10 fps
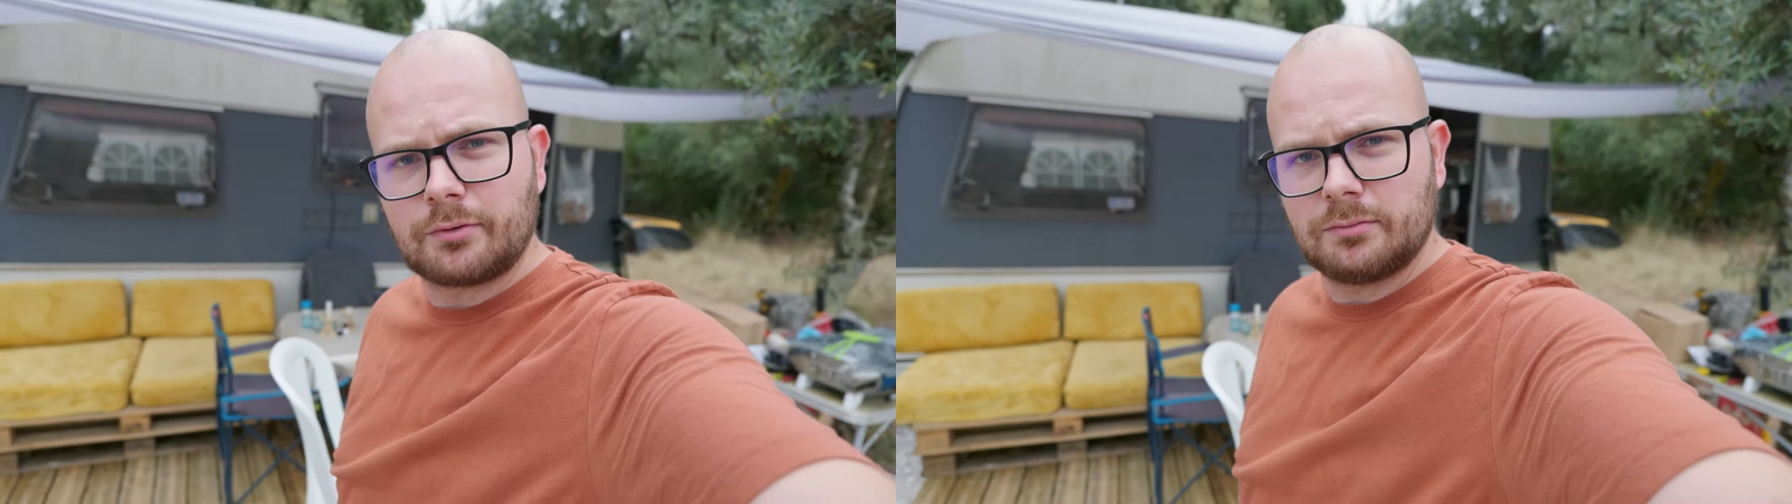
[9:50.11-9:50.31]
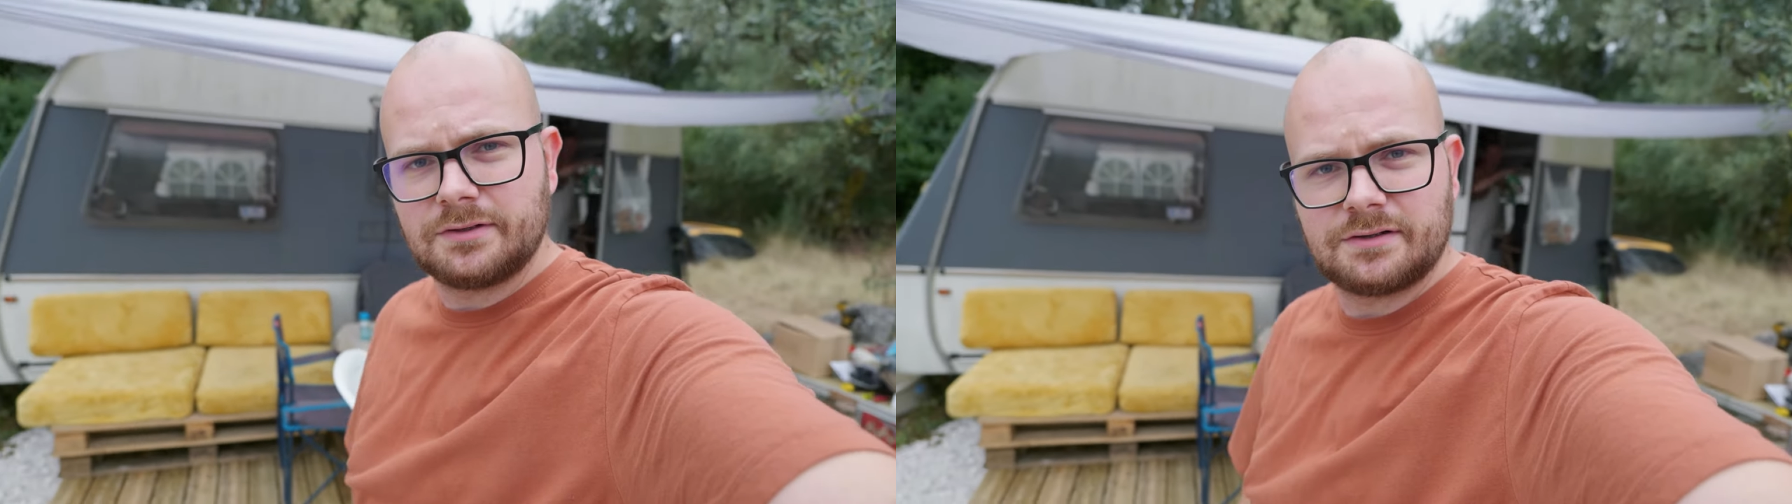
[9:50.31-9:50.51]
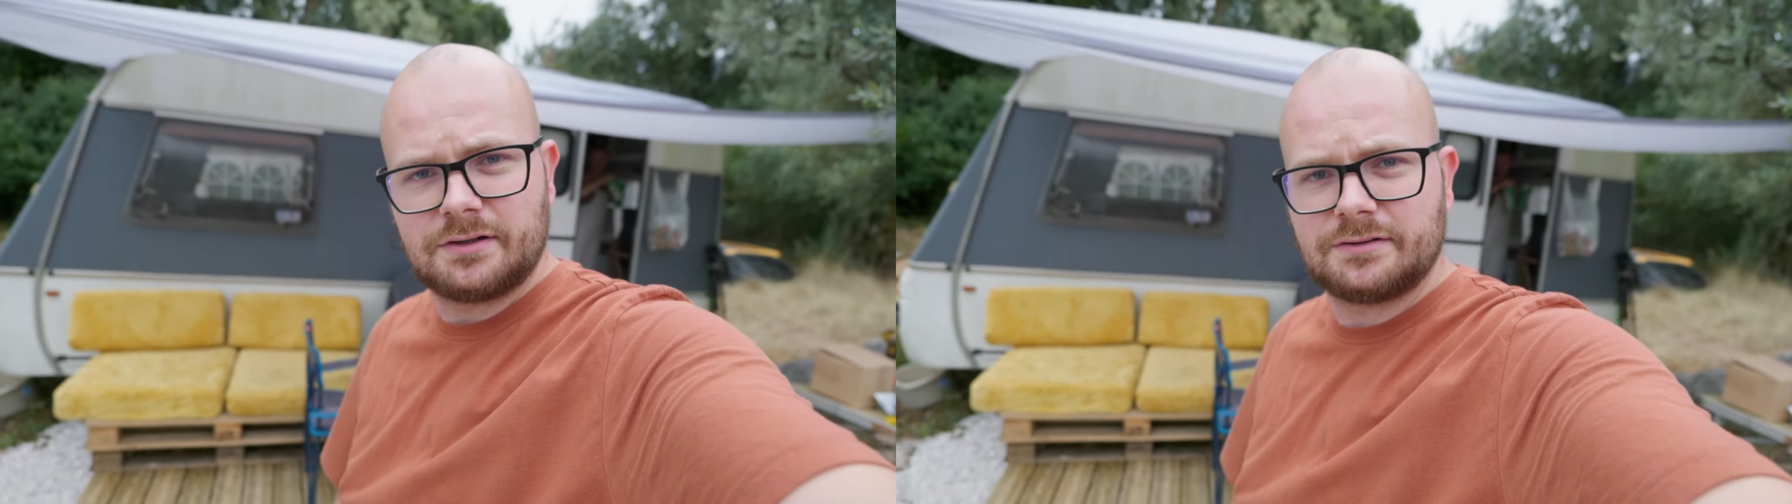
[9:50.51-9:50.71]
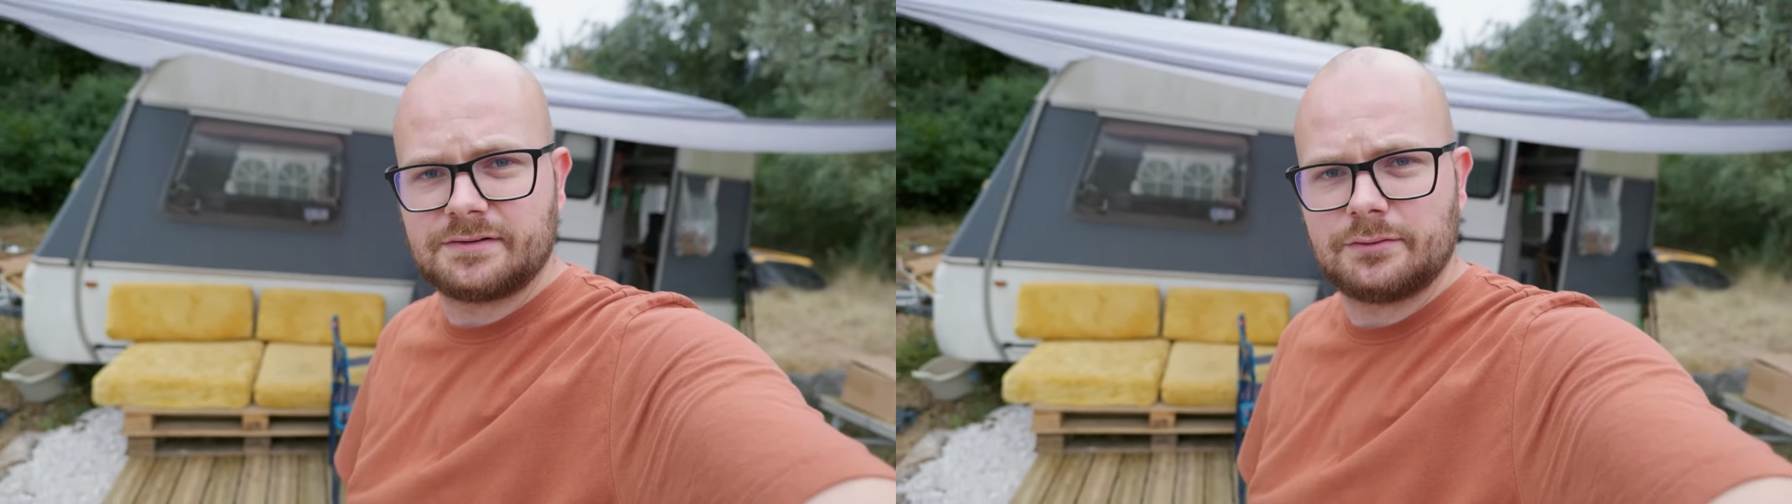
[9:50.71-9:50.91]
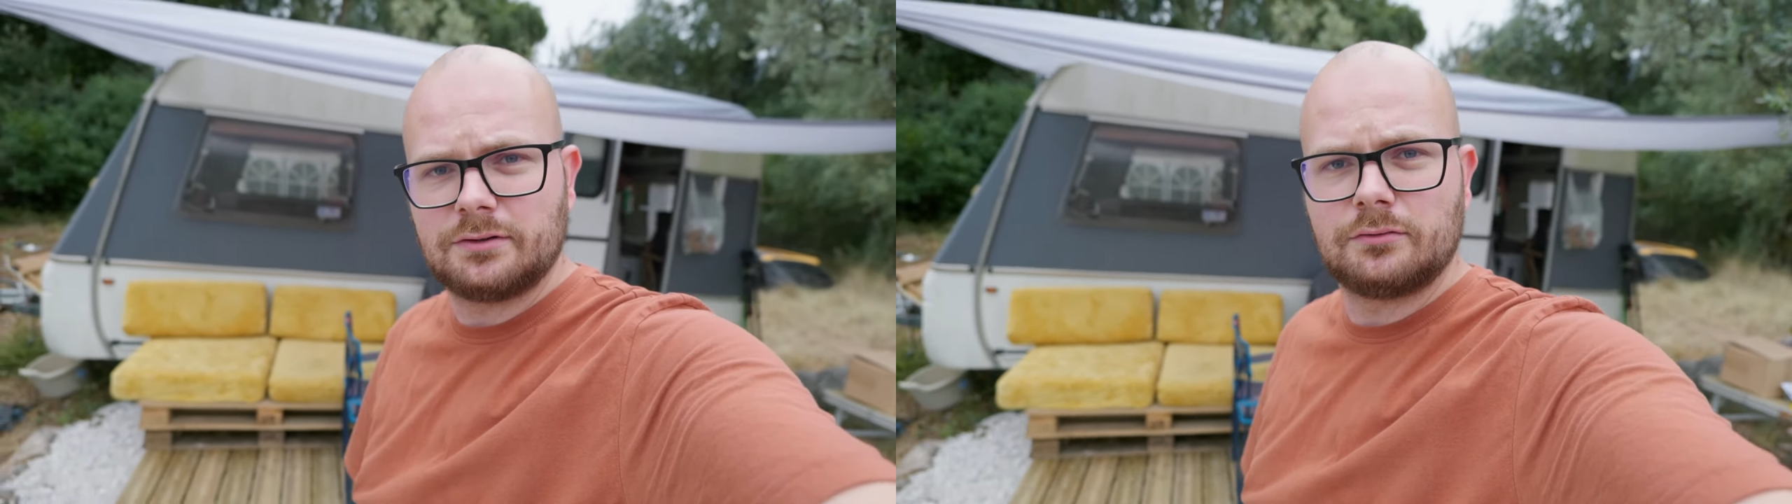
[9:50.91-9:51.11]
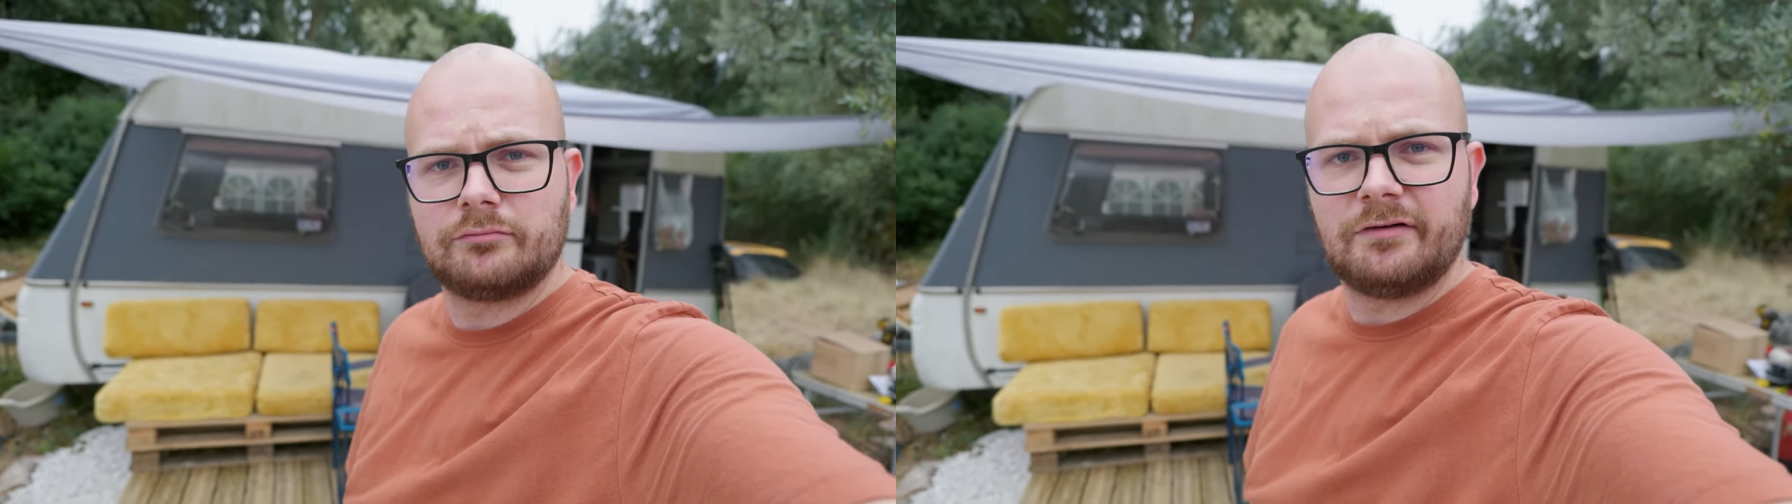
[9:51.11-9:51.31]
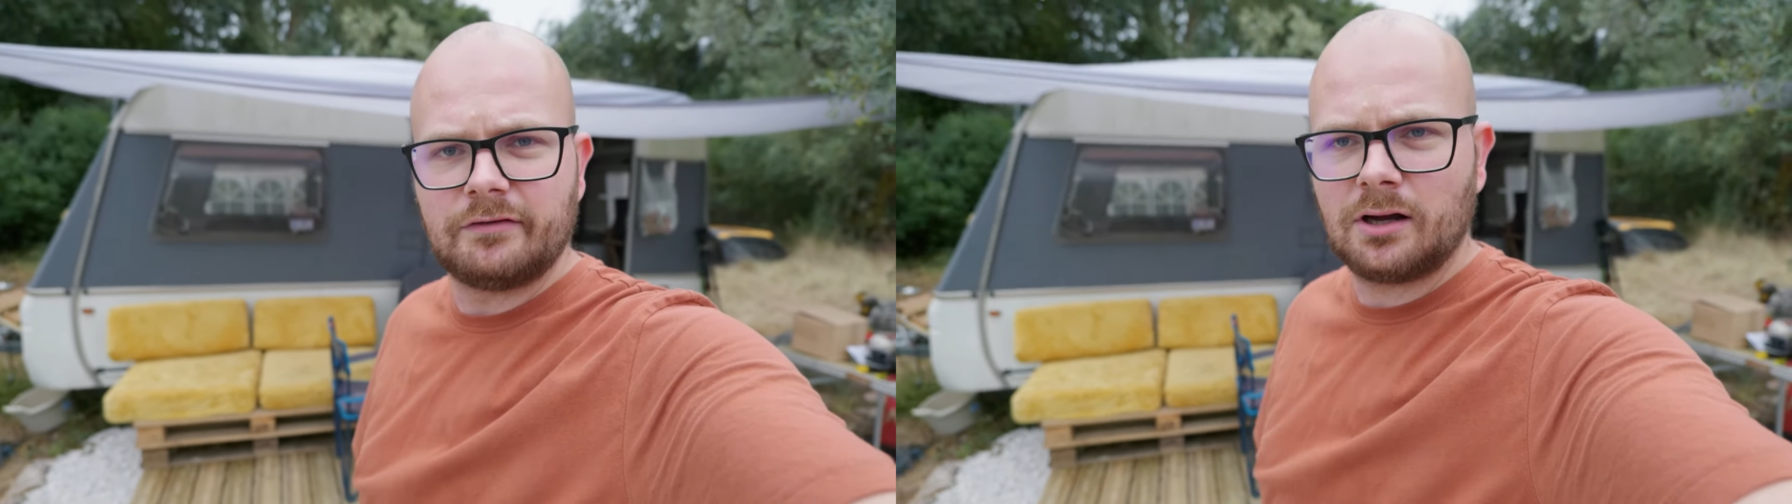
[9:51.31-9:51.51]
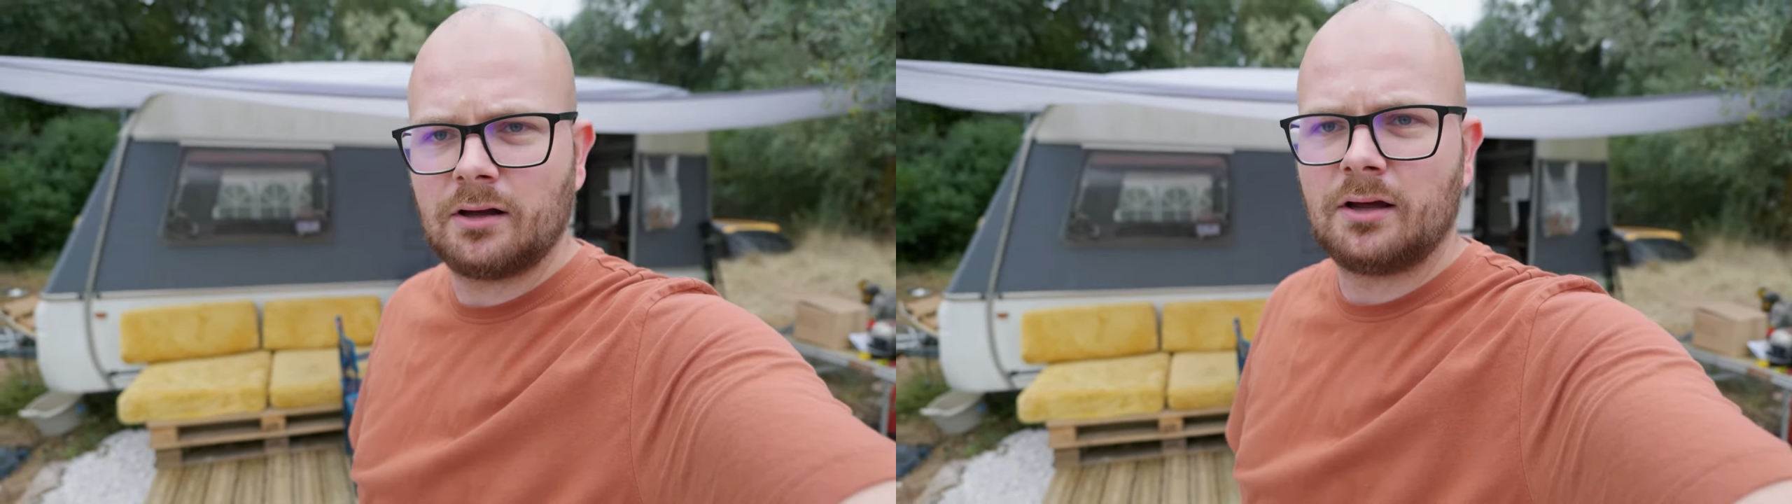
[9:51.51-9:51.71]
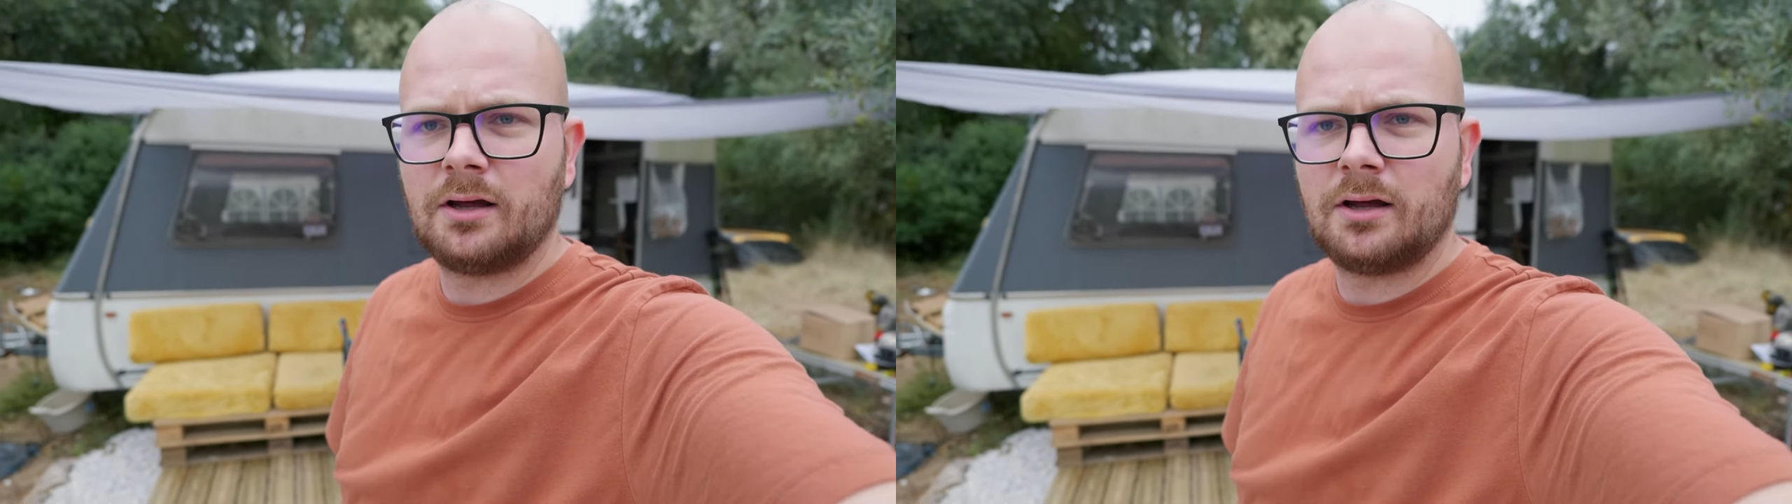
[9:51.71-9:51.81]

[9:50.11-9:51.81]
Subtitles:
probably turn into a little river,